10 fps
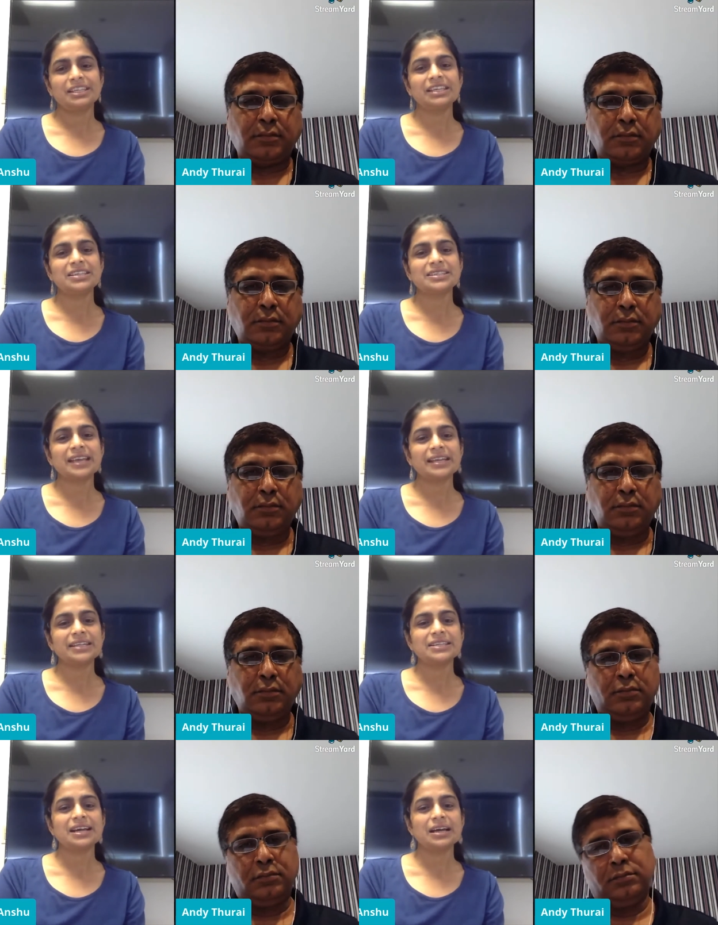Speaker 1: the thing is,
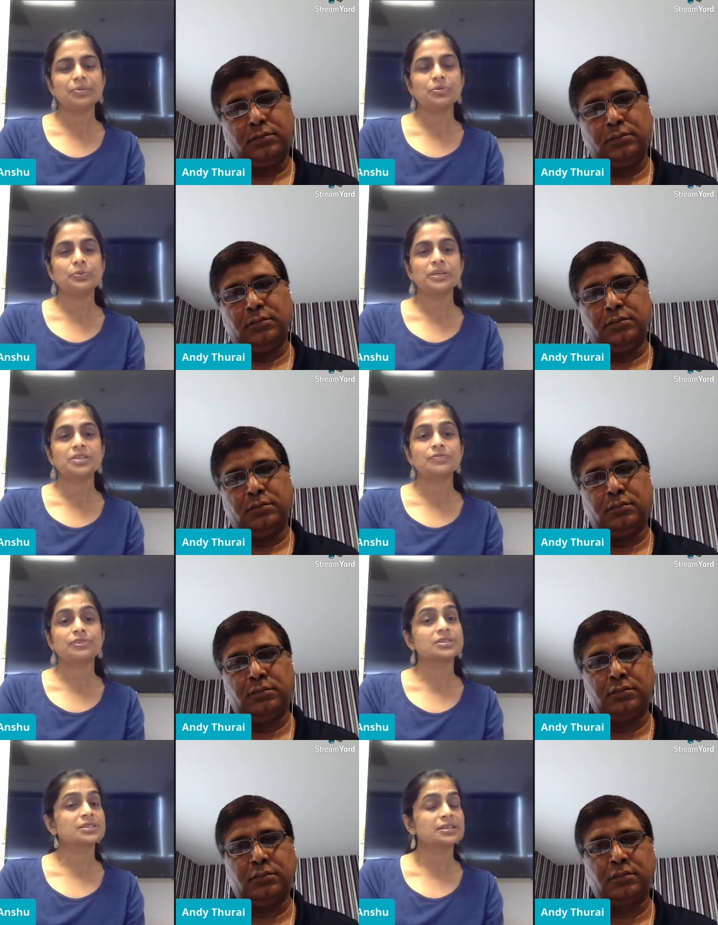anytime you build
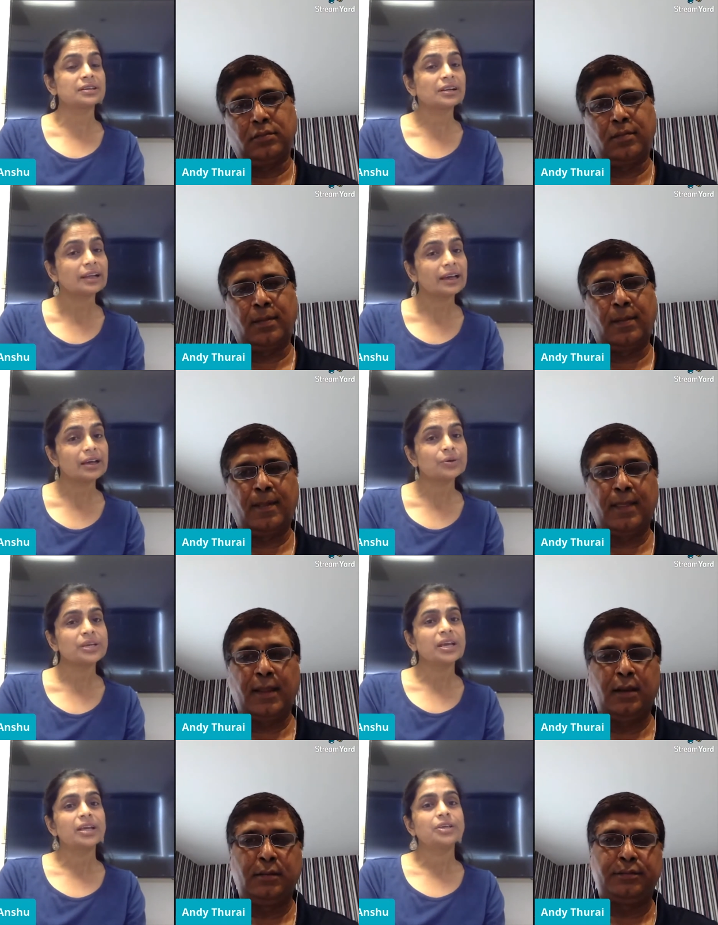for a certain
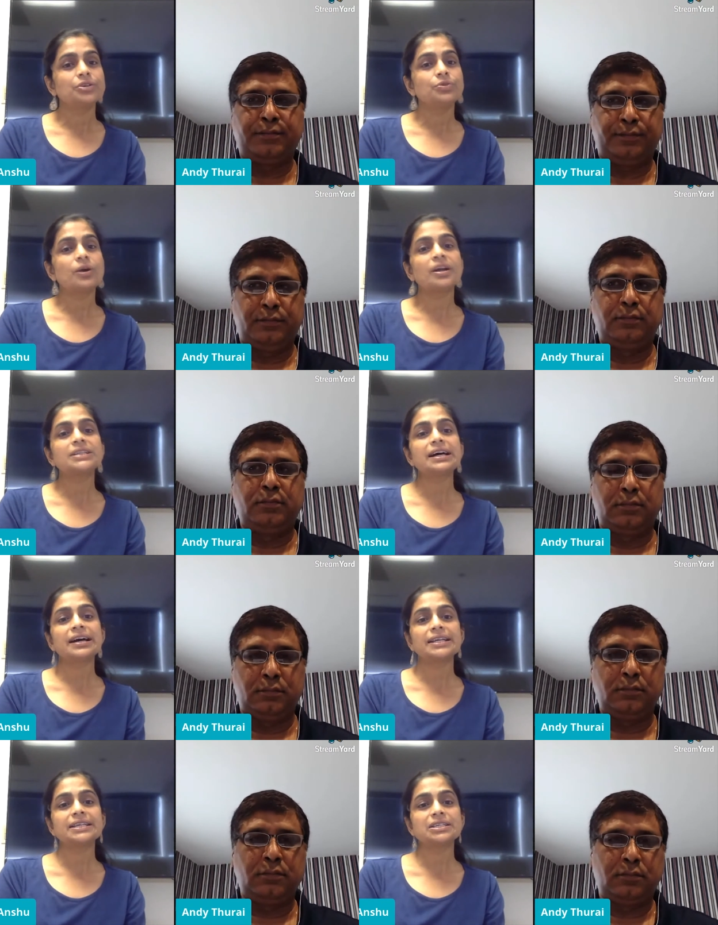cloud, you are
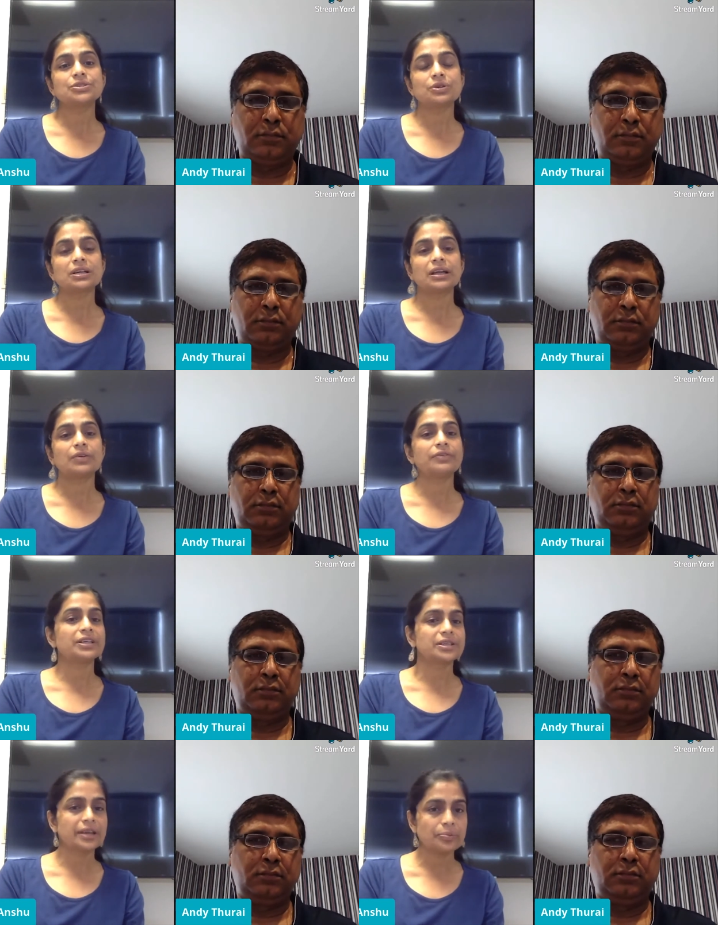tied into a cloud
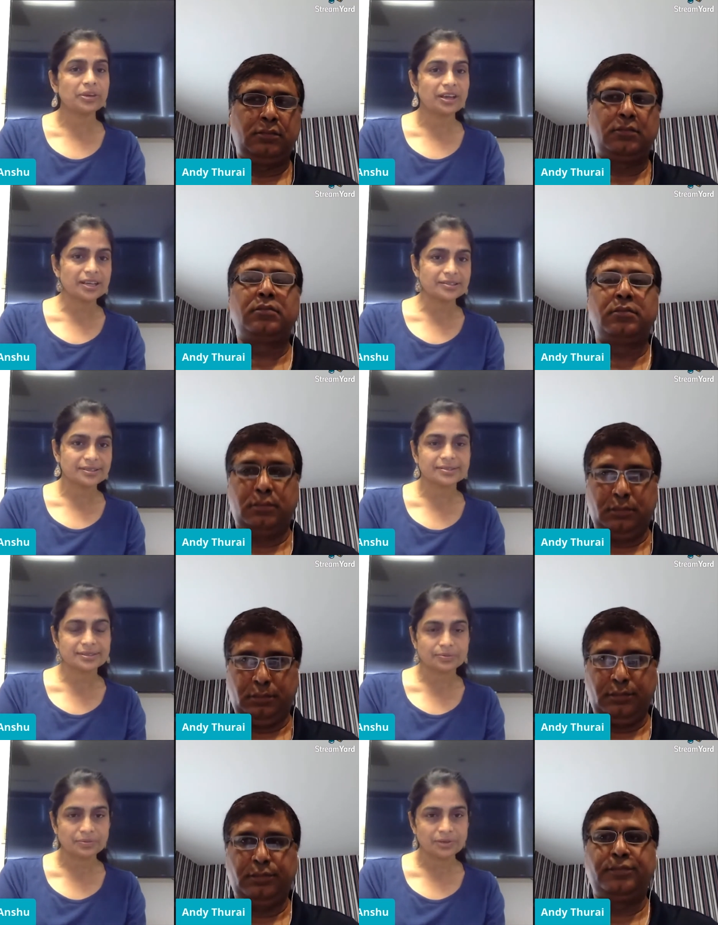vendor API
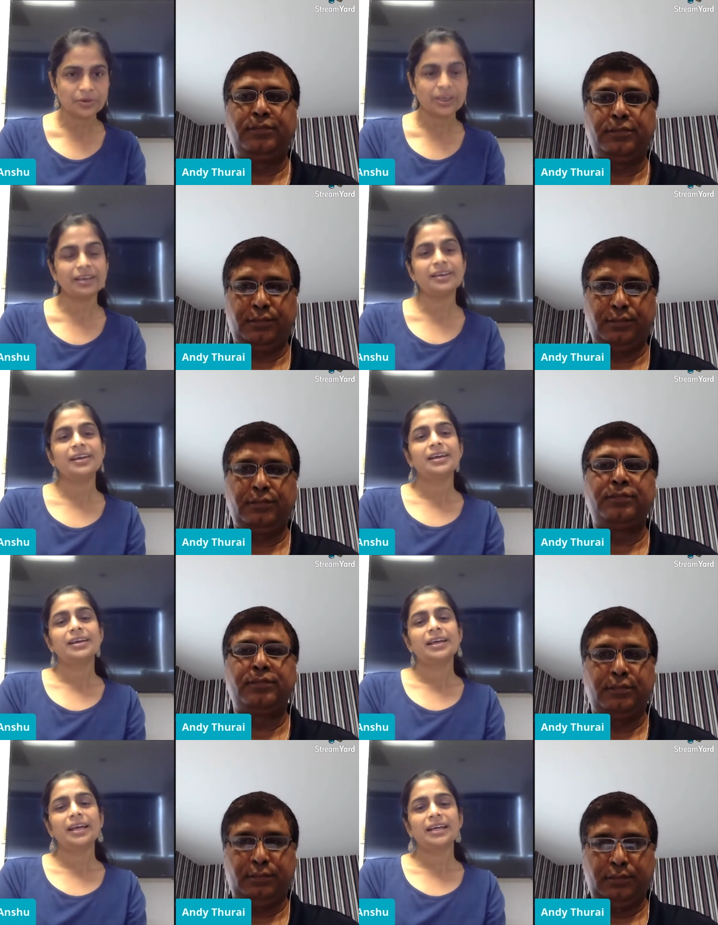system, okay?
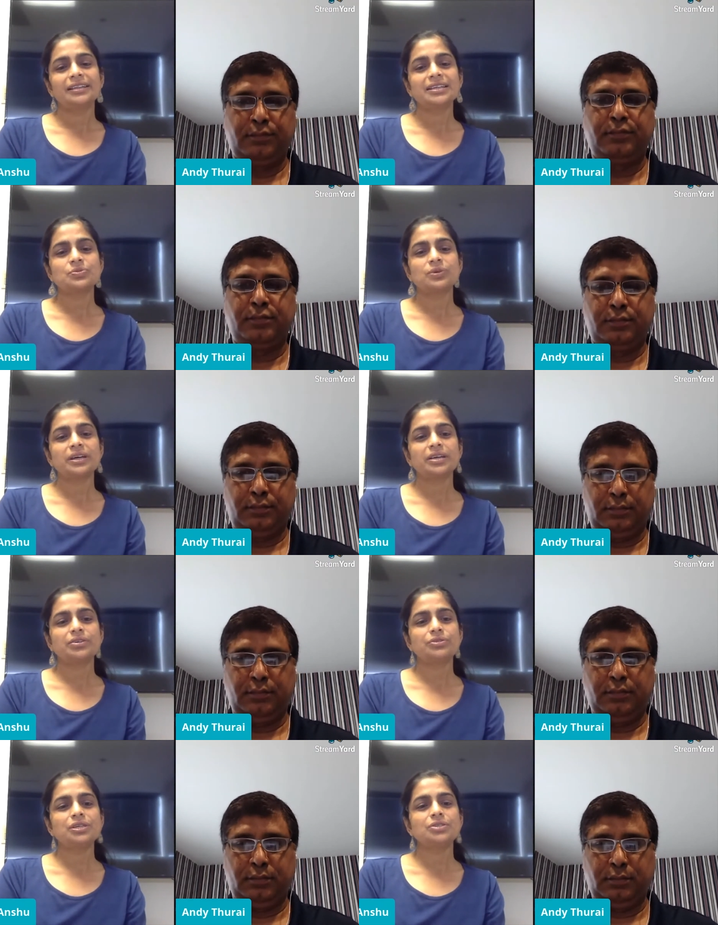And that's why
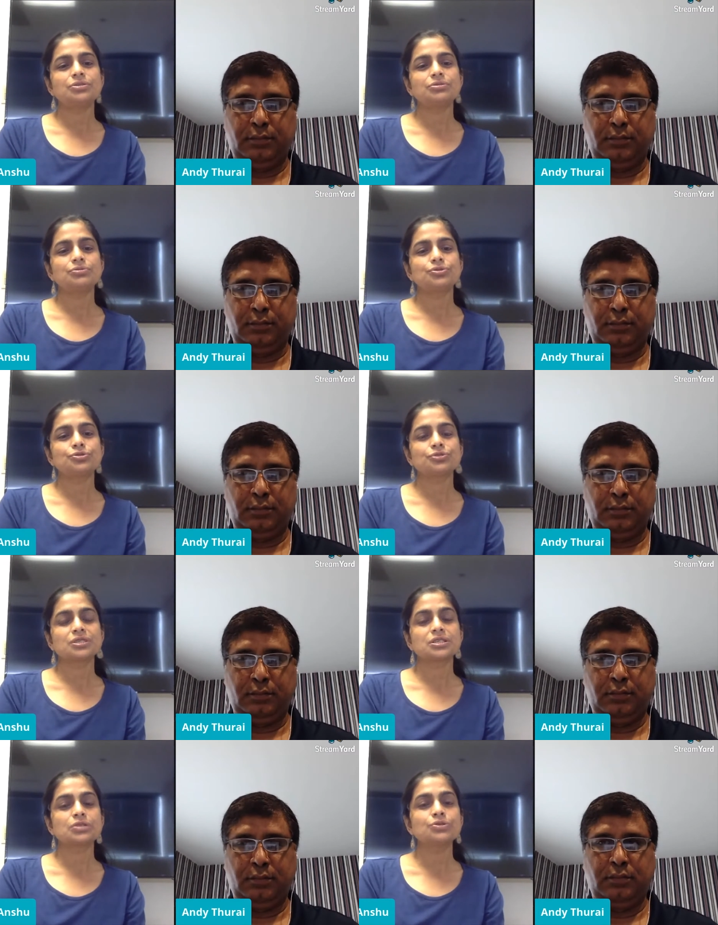you need to choose a
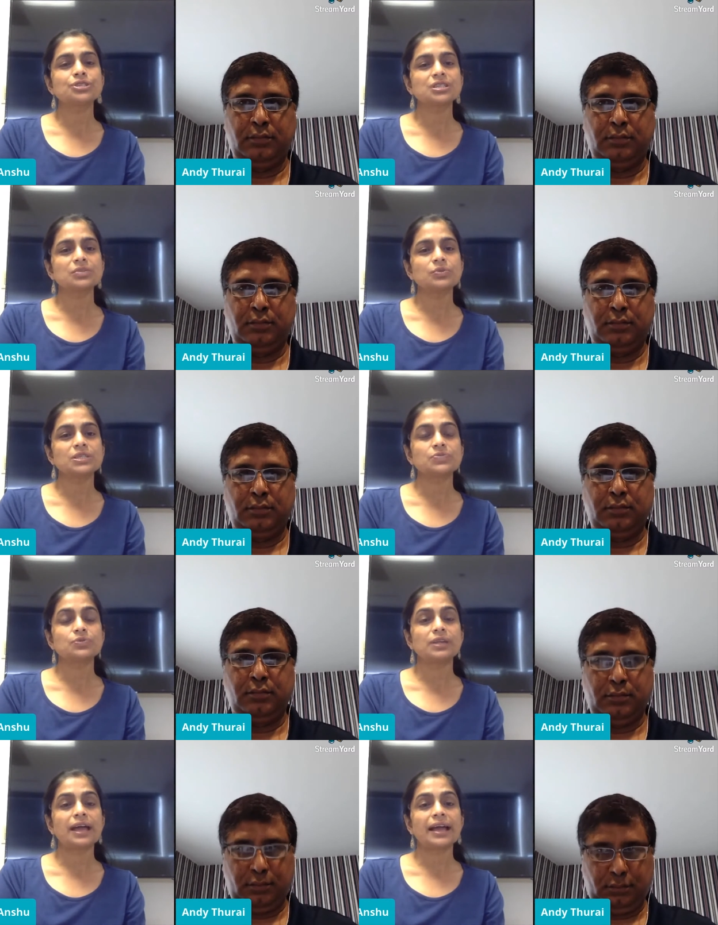solution which
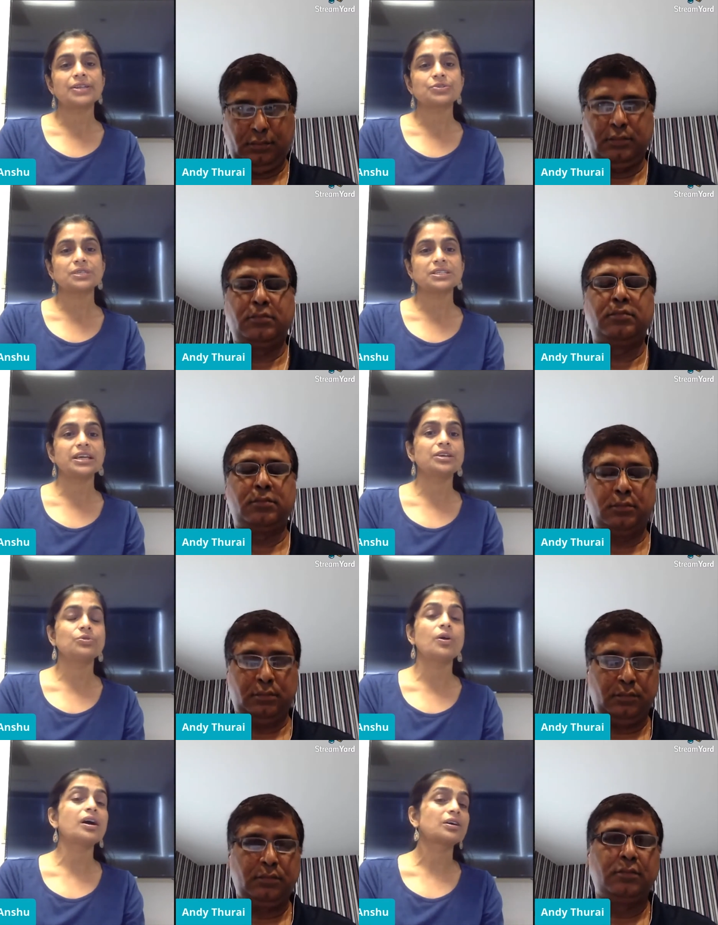will actually take
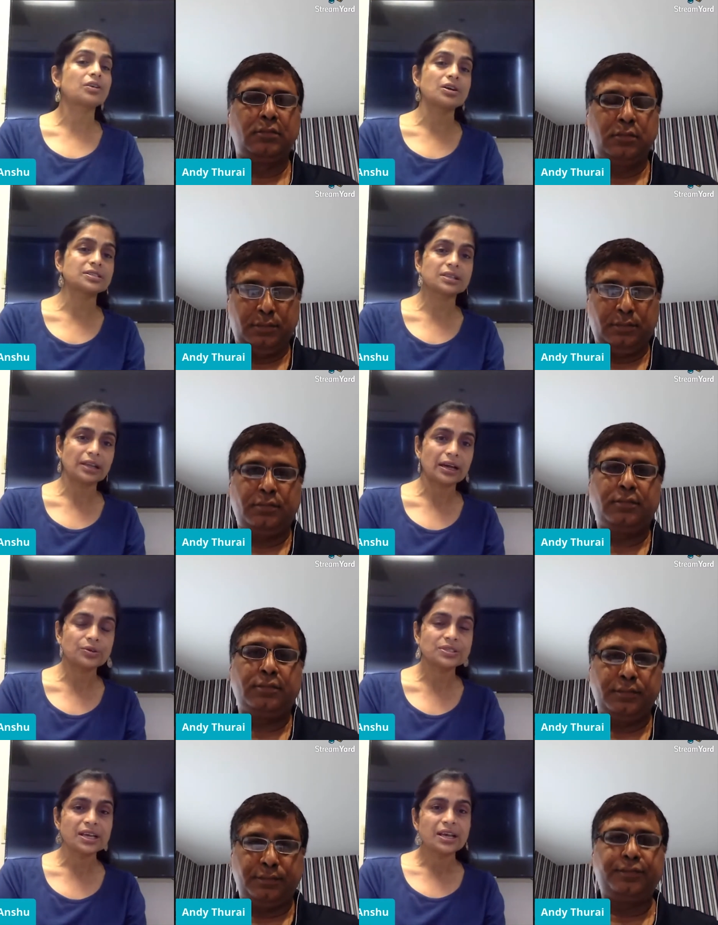you across
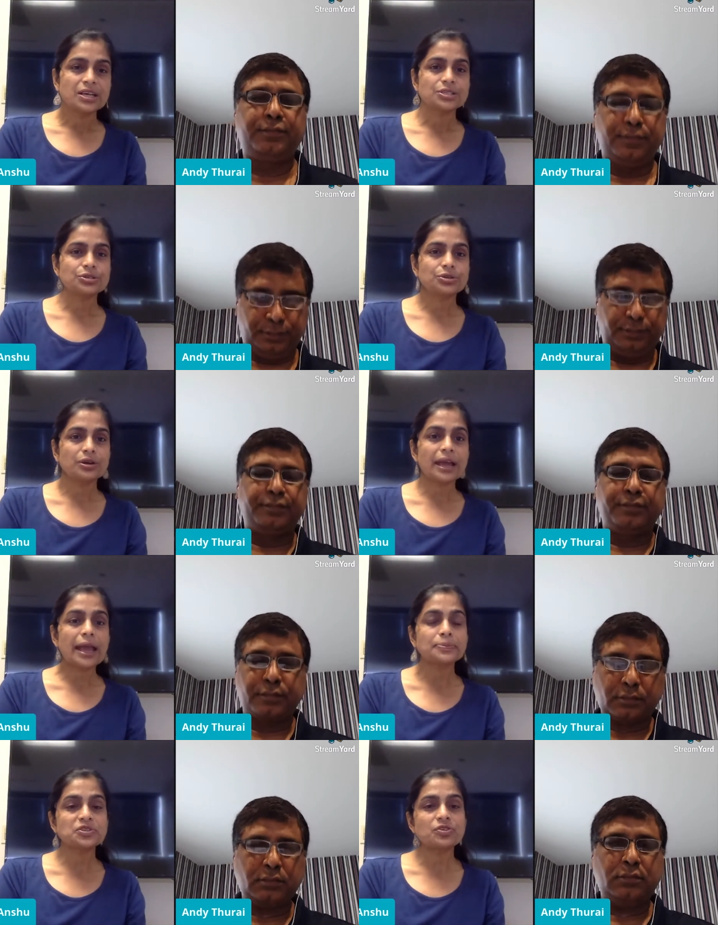clouds. So you're
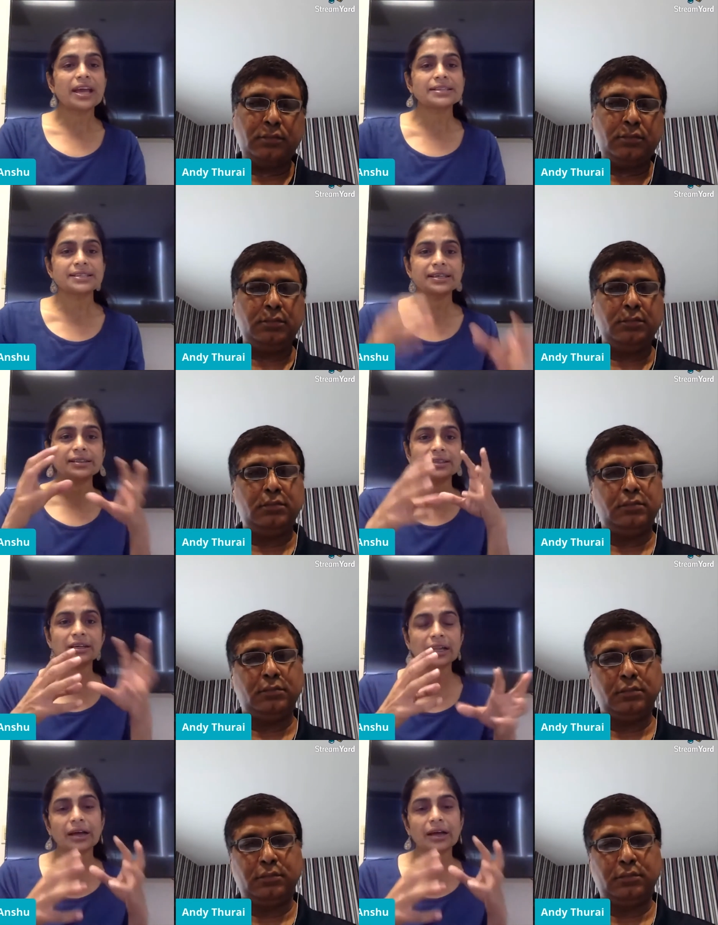abstracting the